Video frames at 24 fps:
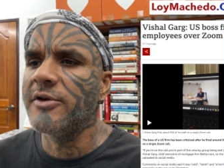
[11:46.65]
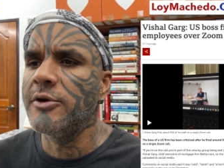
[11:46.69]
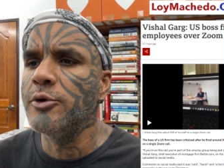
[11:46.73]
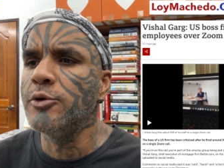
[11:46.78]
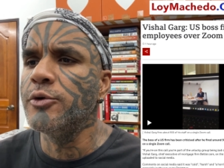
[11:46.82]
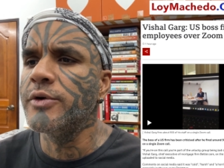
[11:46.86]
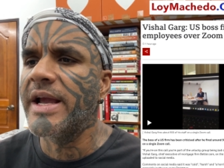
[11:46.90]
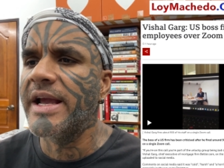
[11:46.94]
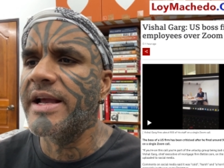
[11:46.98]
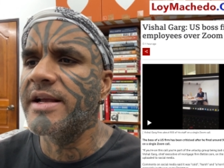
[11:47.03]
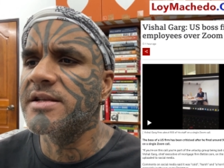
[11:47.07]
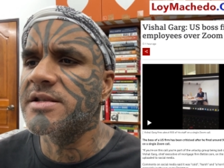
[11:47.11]

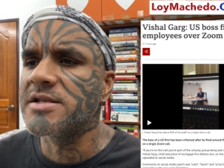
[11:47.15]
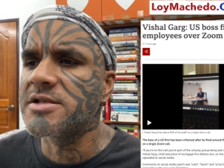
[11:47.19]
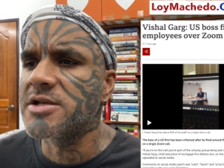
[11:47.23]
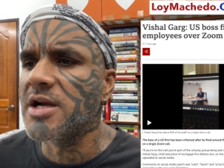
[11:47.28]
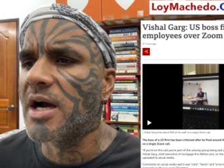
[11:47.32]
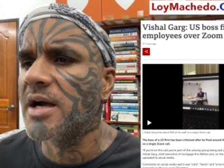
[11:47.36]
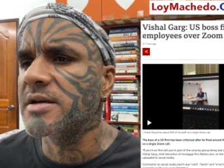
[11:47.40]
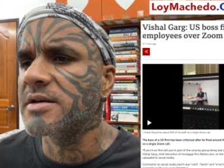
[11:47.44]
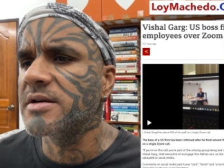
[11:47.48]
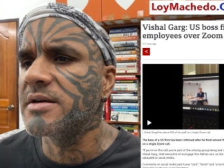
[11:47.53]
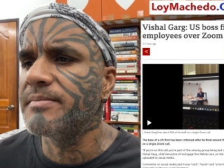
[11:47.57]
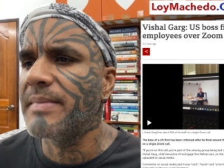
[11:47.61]
UK's
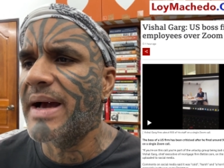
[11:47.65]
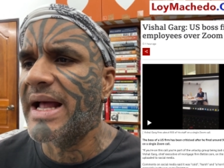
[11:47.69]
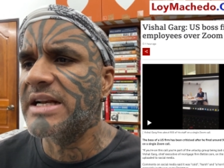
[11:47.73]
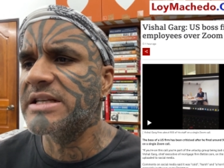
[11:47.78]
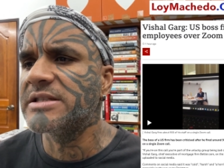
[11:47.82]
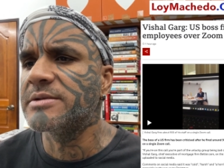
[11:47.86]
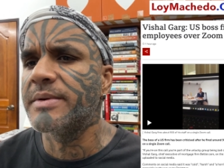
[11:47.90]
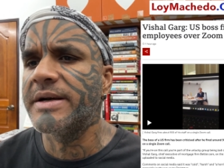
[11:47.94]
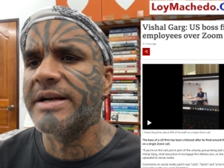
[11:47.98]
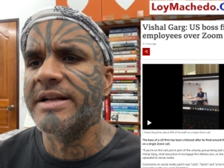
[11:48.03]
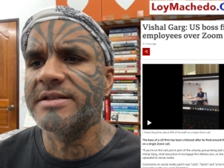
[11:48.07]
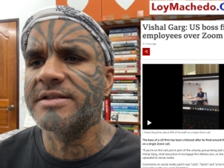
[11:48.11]
Chartered
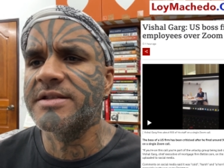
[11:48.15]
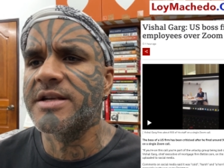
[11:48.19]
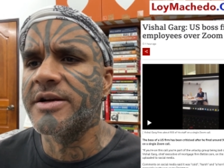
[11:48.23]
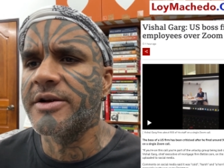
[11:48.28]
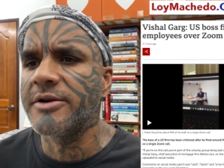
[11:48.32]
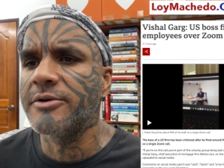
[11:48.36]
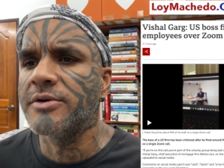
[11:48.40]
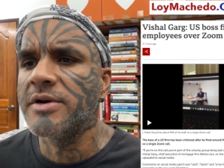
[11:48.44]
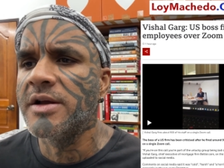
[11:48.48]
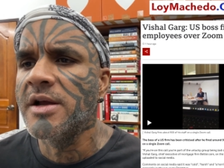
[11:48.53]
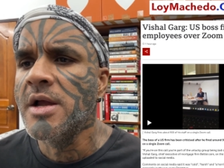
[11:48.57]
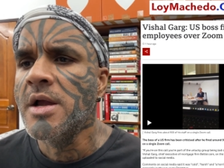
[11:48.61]
Management
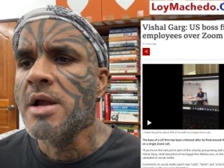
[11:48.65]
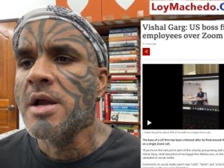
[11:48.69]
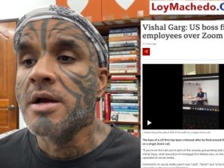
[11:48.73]
Institute,